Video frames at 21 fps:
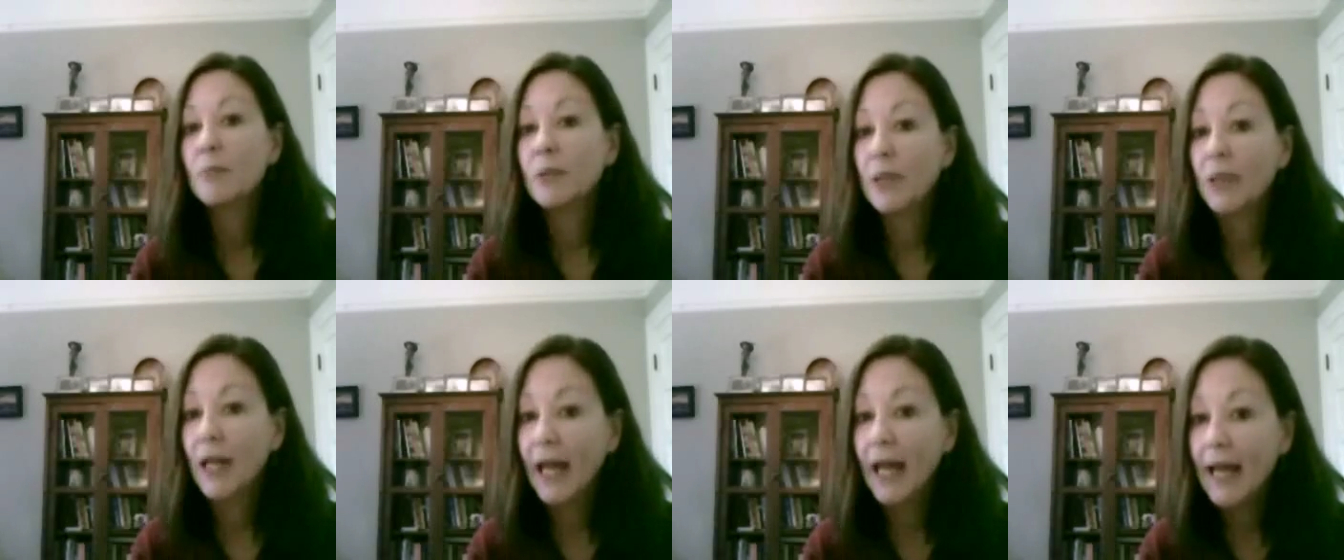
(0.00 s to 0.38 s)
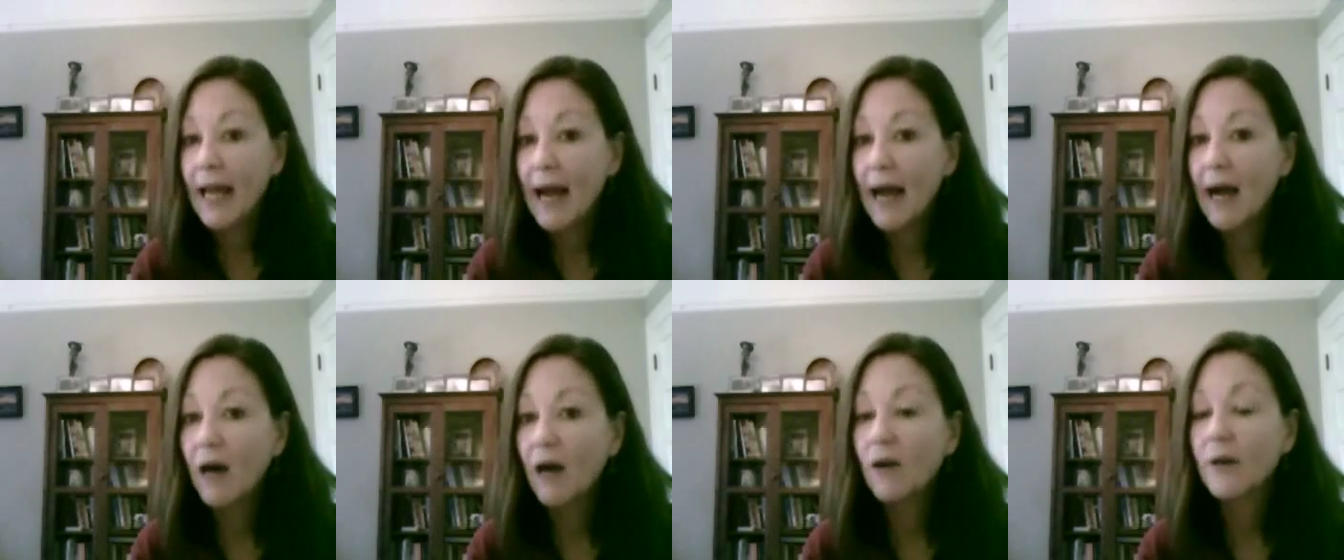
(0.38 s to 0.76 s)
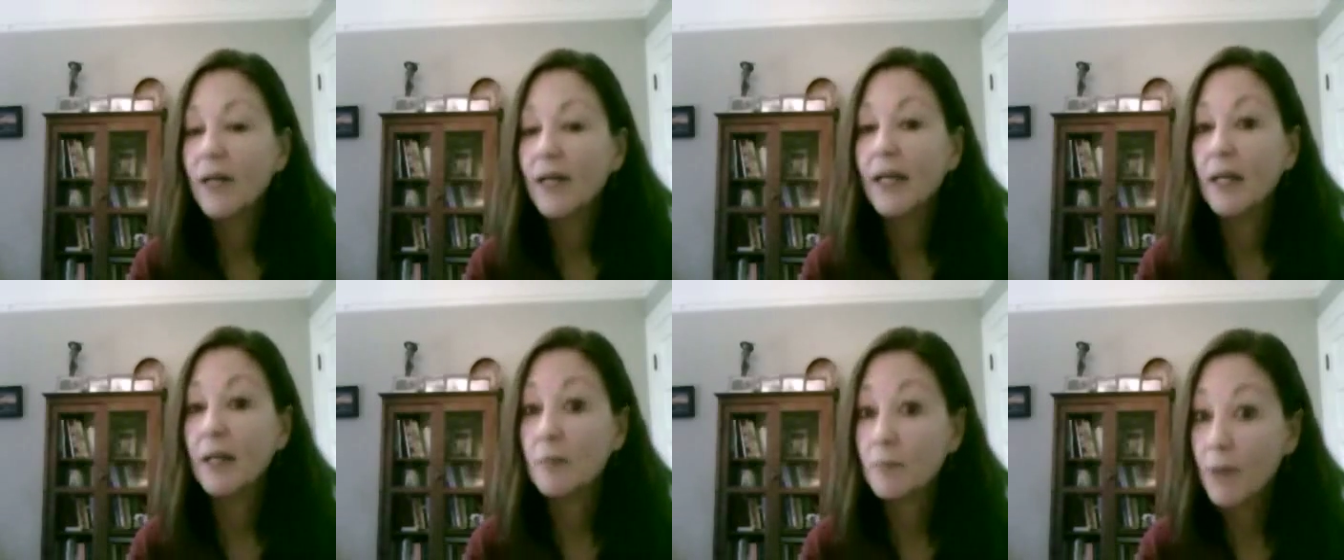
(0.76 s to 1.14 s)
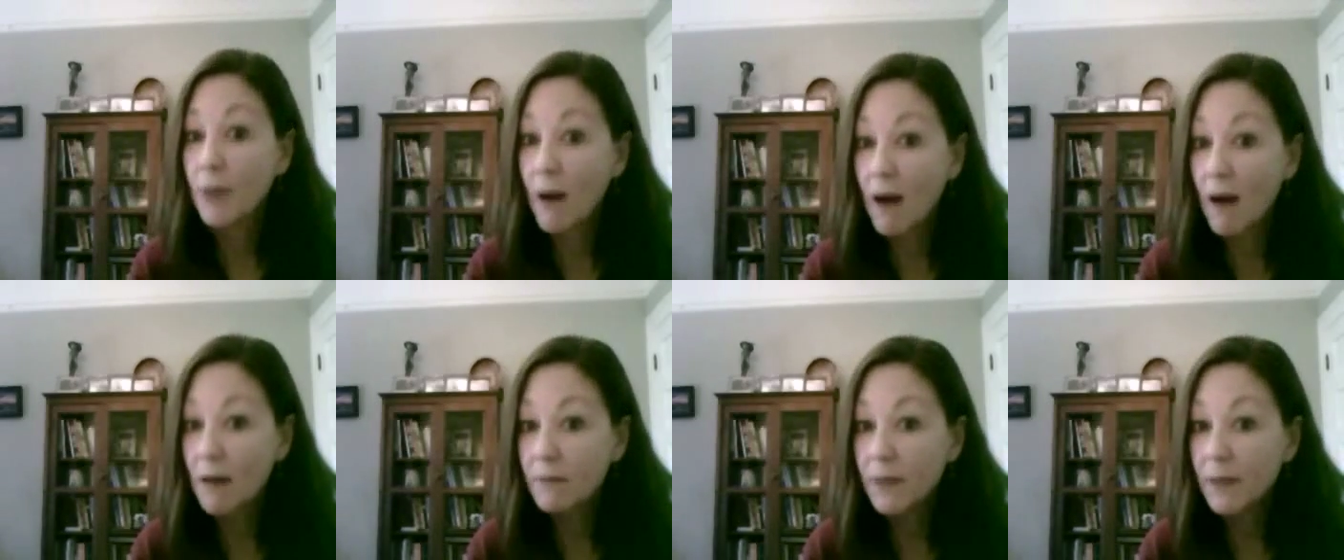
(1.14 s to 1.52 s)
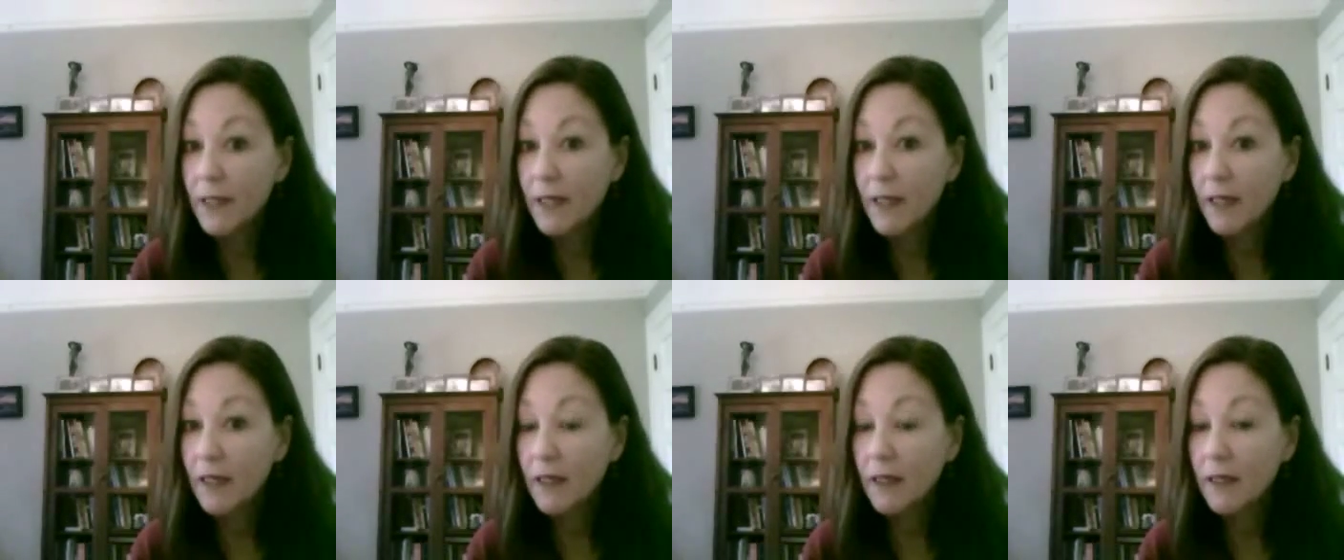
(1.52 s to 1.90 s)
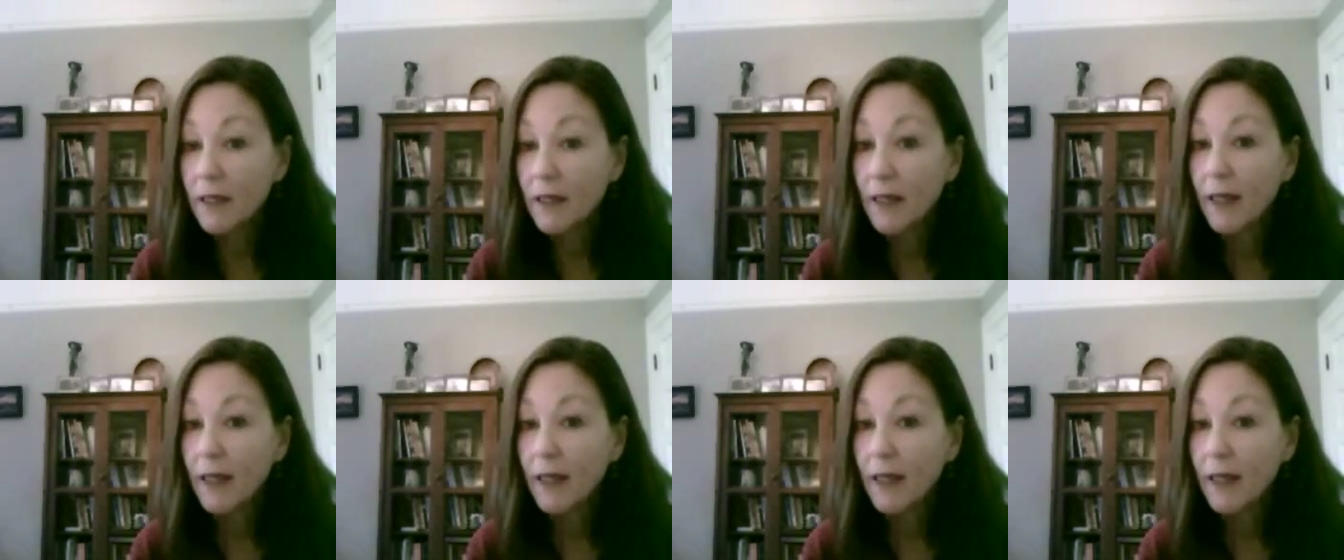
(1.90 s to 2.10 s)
play out in public,